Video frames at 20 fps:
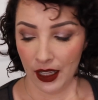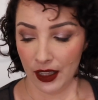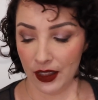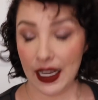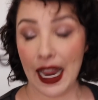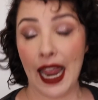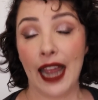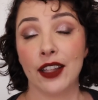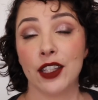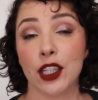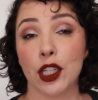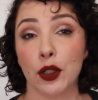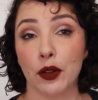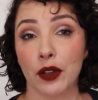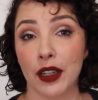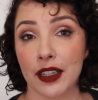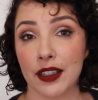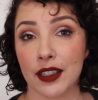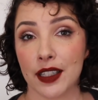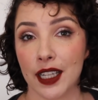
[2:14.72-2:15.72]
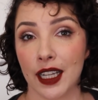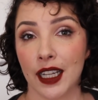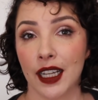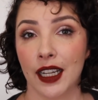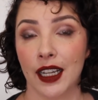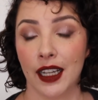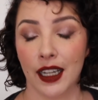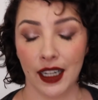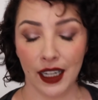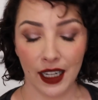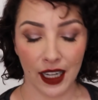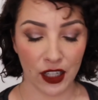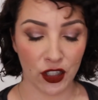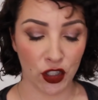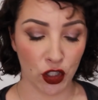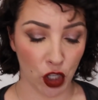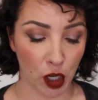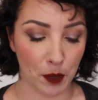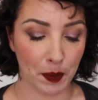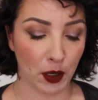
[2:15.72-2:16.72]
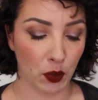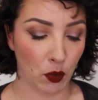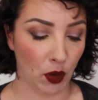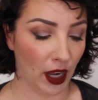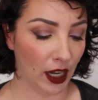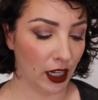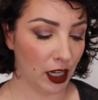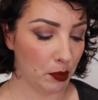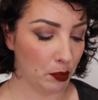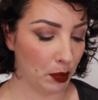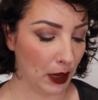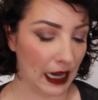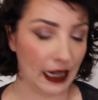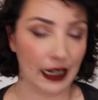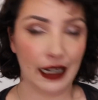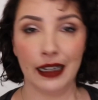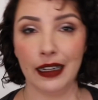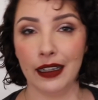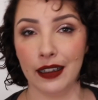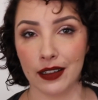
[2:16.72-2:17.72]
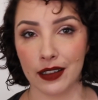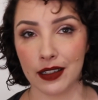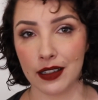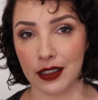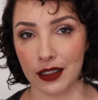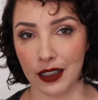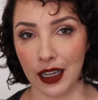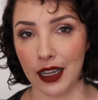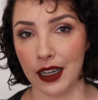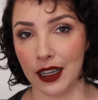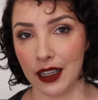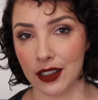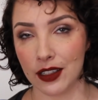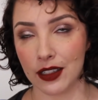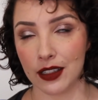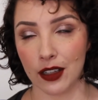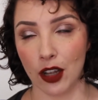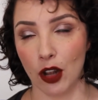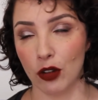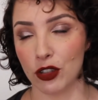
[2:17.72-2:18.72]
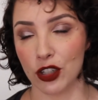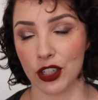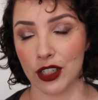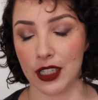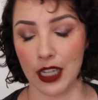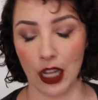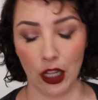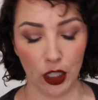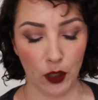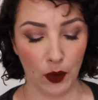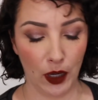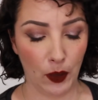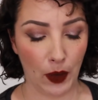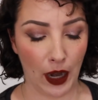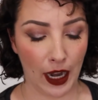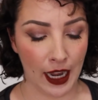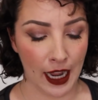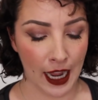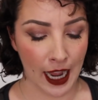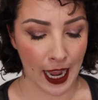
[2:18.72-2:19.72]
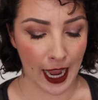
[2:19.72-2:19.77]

The answer is a stupid one, but it is, I'll just tell you anyway.